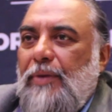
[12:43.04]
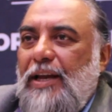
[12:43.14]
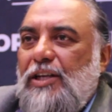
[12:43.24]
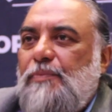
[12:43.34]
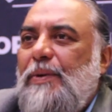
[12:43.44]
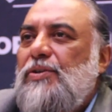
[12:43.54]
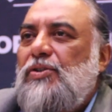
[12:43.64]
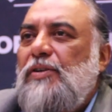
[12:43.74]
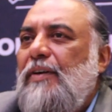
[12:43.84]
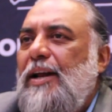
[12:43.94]

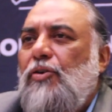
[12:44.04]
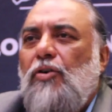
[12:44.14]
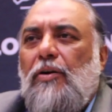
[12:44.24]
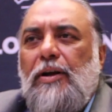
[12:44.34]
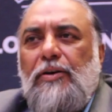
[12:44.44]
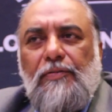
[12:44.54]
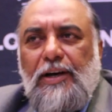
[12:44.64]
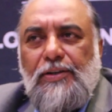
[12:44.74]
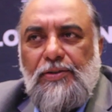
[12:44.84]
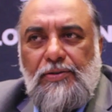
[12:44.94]
expensive electronic
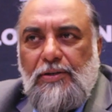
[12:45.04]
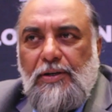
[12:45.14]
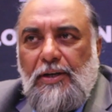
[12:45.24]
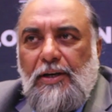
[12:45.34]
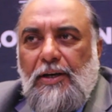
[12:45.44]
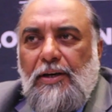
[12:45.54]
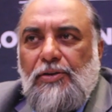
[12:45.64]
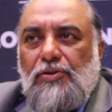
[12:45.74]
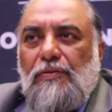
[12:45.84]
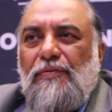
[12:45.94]
devices. Sure.
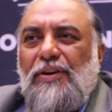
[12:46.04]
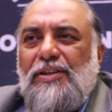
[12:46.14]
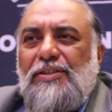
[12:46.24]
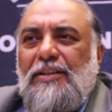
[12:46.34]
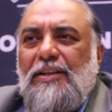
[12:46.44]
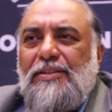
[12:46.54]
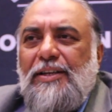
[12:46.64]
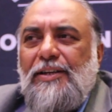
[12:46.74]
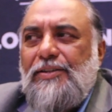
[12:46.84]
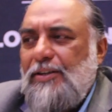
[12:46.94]
So the first thing they
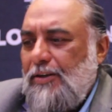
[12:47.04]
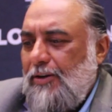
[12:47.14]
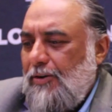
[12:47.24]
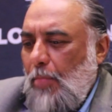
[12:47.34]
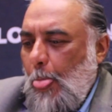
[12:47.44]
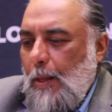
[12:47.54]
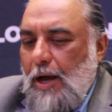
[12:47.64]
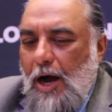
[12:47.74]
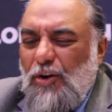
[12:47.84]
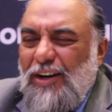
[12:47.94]
say is,
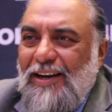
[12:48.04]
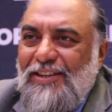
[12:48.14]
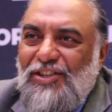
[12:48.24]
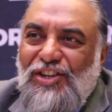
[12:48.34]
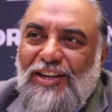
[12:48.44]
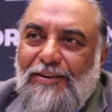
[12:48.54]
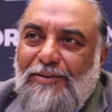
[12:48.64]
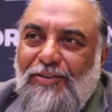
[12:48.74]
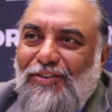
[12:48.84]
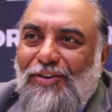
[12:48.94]
how can I steal
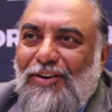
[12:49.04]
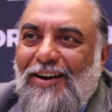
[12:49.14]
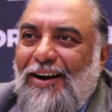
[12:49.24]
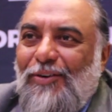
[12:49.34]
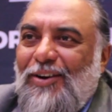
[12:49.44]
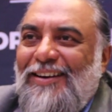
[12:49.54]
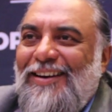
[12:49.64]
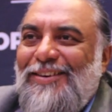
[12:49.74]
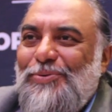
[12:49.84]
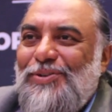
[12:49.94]
it? Or how can
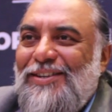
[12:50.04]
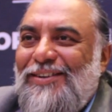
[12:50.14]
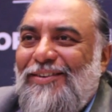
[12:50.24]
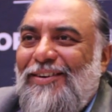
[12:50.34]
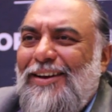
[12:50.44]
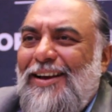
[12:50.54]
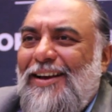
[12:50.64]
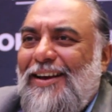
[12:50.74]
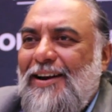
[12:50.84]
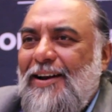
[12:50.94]
I use it? Or
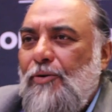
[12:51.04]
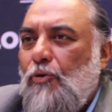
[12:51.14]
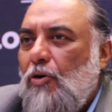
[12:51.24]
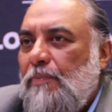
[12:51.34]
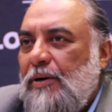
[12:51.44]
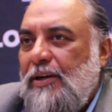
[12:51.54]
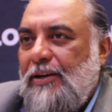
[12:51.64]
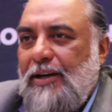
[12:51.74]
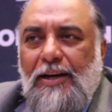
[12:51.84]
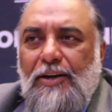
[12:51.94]
can I open
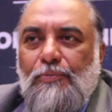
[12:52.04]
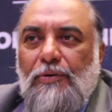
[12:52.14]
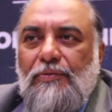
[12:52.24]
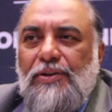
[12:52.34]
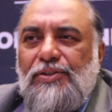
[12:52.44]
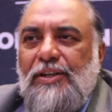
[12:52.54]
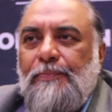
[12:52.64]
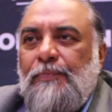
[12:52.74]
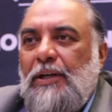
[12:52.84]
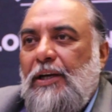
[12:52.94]
it? Can I remove the
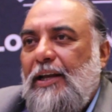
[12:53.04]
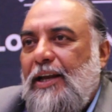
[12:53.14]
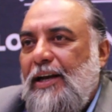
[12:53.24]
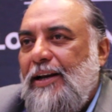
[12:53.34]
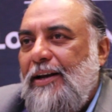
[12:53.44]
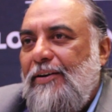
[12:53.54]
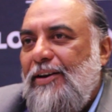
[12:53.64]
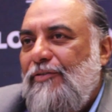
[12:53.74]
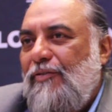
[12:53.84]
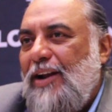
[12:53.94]
SIM? Yeah. Can I
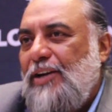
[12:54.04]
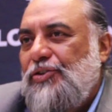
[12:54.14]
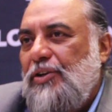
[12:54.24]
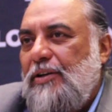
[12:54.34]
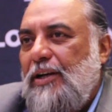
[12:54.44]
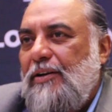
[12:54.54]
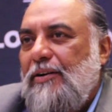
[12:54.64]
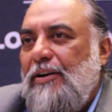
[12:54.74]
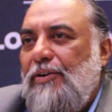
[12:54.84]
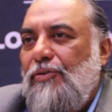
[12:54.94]
re-flash it and
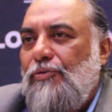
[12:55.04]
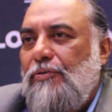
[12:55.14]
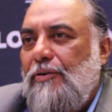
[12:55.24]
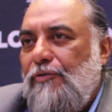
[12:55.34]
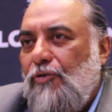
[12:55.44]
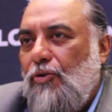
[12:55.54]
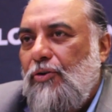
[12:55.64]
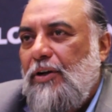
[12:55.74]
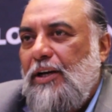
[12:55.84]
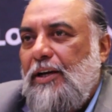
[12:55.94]
turn it into a
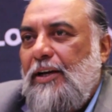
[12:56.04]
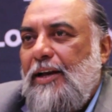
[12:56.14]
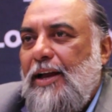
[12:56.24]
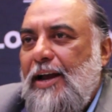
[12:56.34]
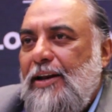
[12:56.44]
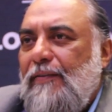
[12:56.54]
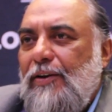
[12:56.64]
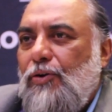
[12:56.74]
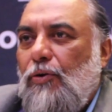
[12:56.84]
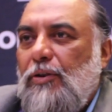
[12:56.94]
phone? And if
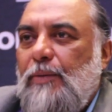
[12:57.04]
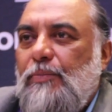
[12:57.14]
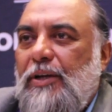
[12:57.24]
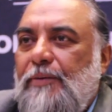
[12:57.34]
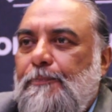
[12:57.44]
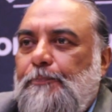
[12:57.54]
you told them that,